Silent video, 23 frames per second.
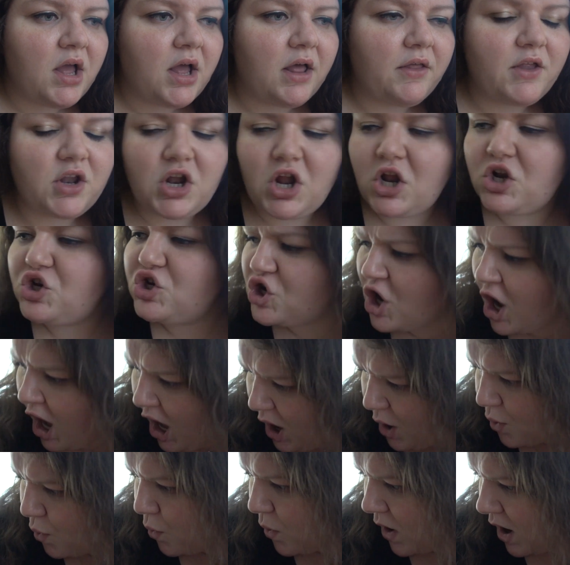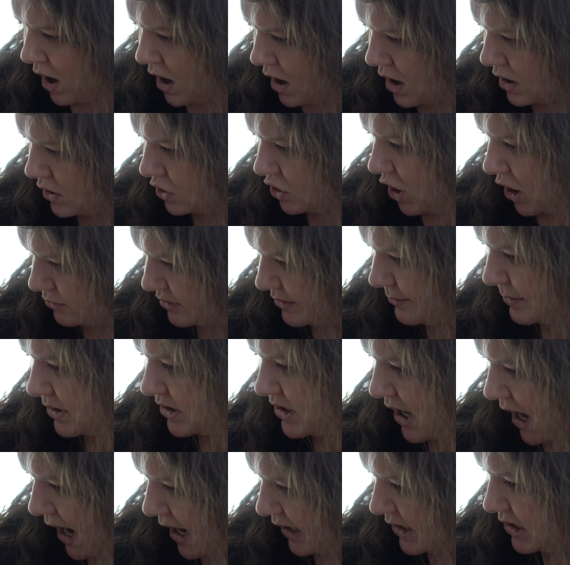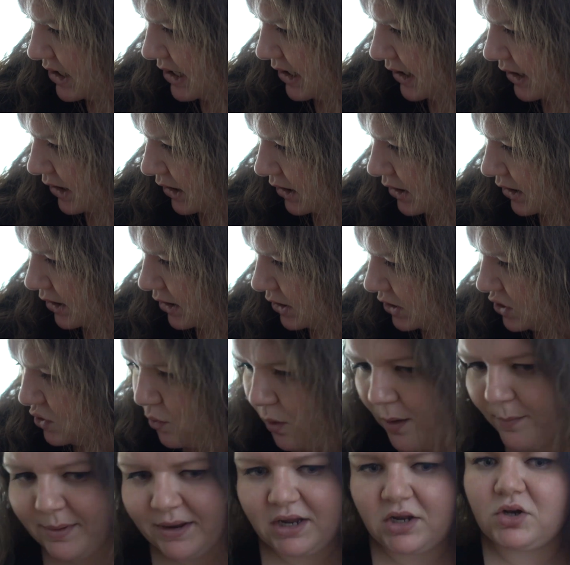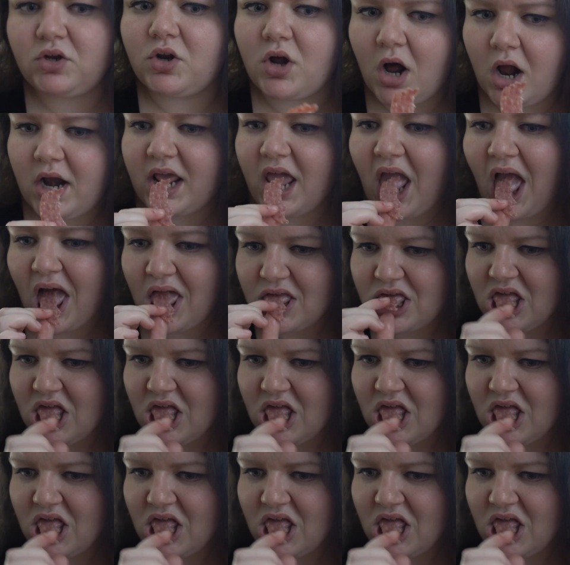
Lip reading: And then, no! Kona Makani, you are being naughty.